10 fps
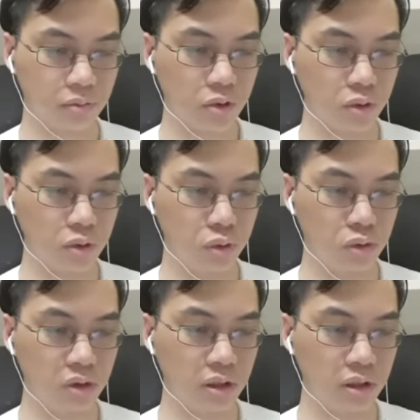who
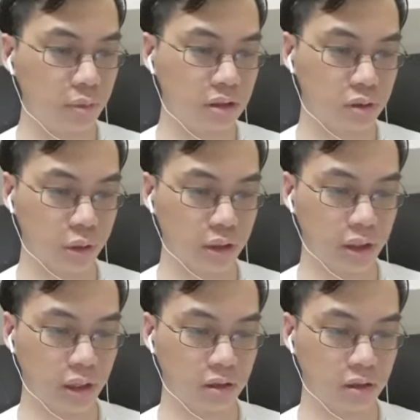determines what
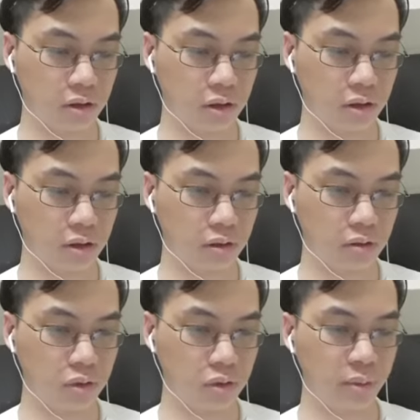uh,
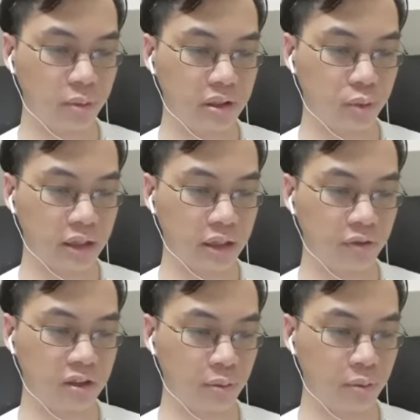who determines what
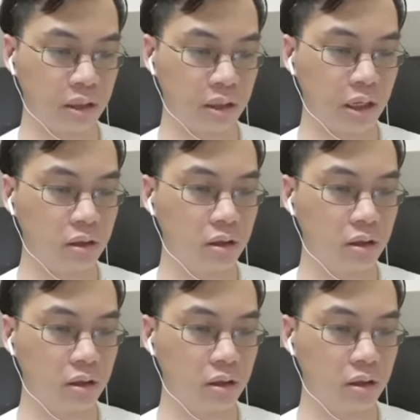activities can be done